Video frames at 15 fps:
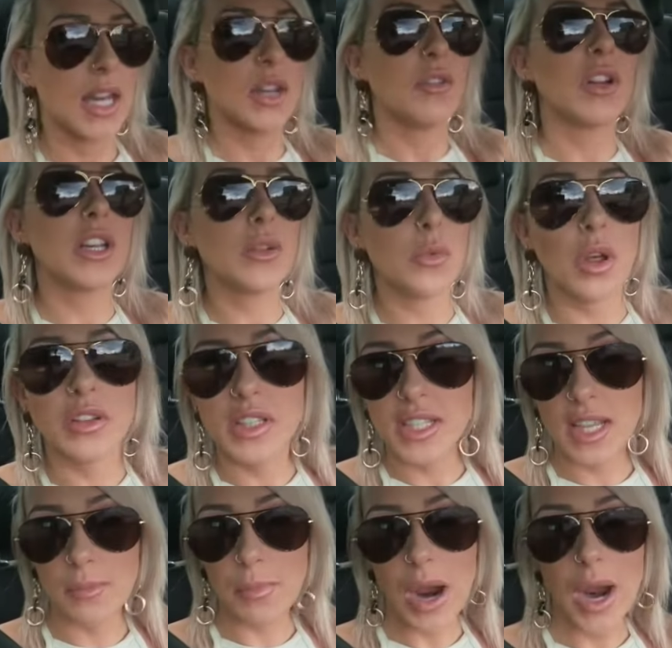I really
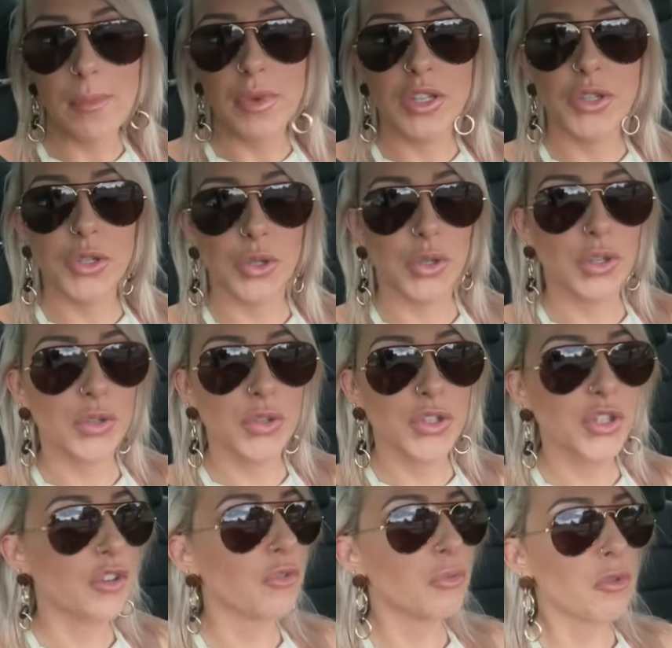want the apartment done and
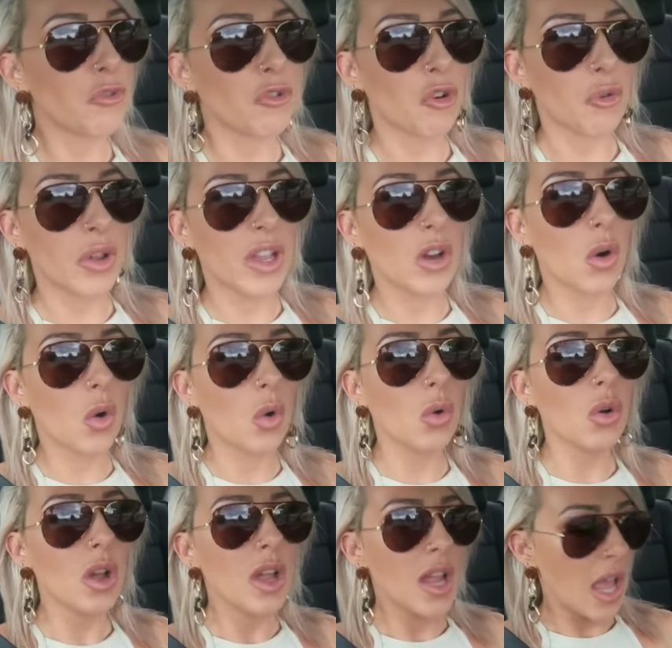stuff before we
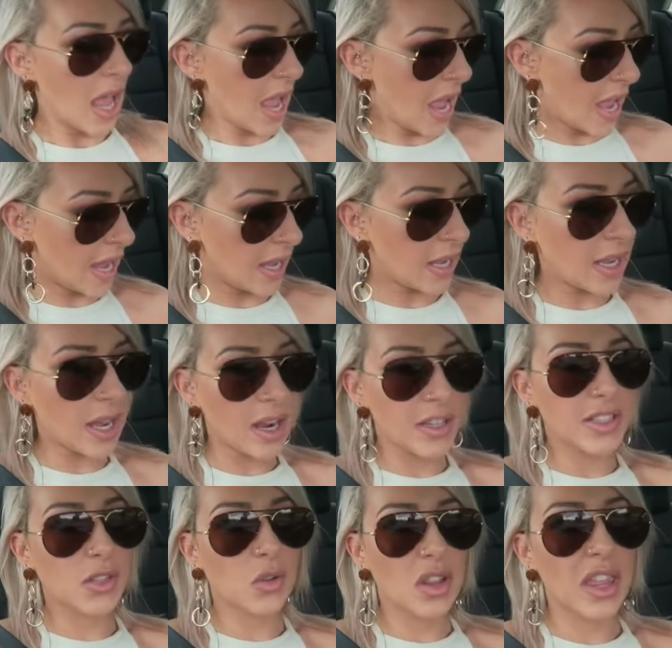go.
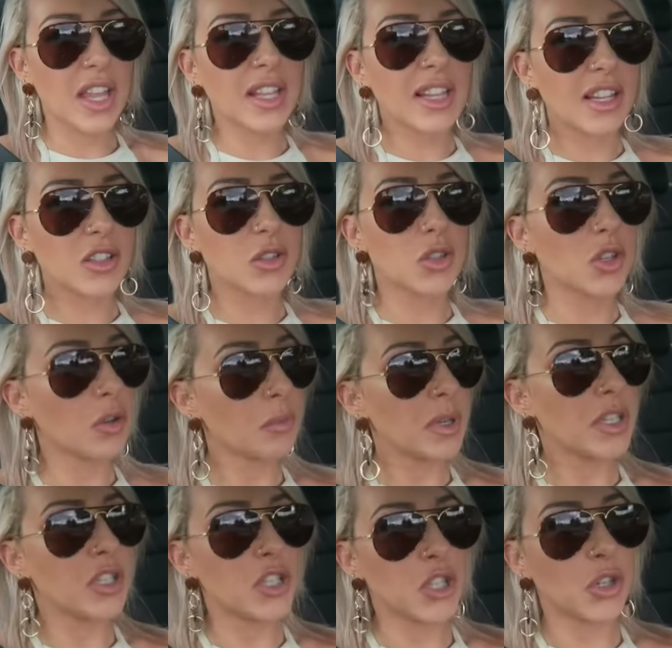I think that should
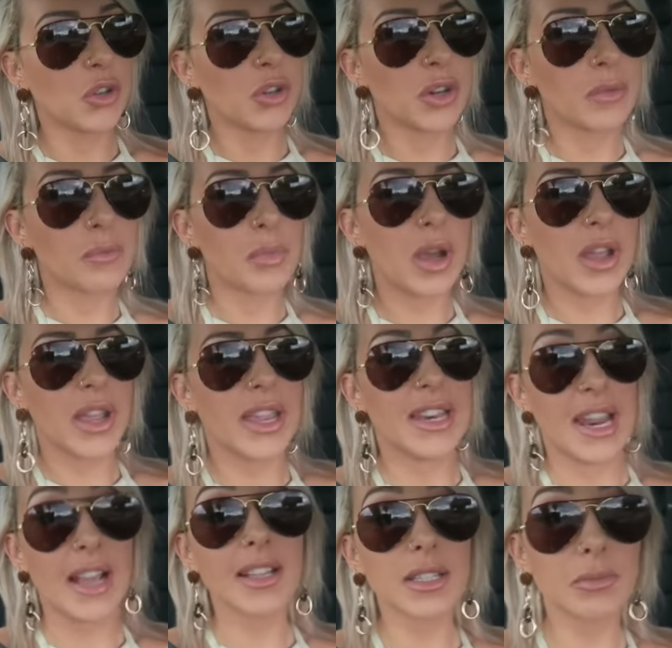be done by
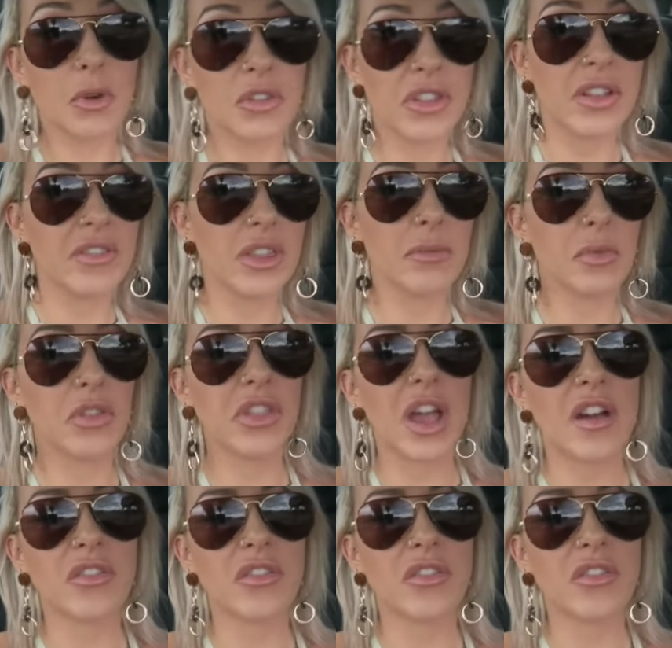next month, even the month